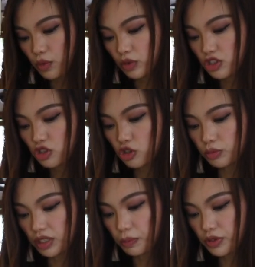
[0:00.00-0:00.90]
we will
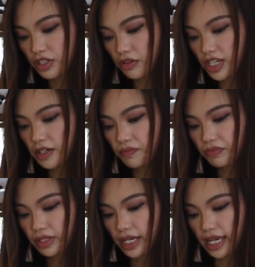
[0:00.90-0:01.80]
scoop the PUTERI
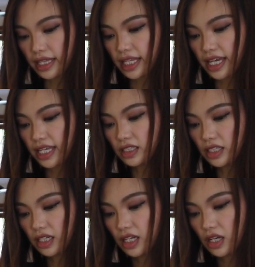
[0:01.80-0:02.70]
and then
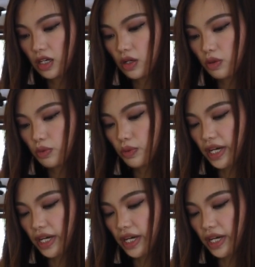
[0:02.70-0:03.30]
we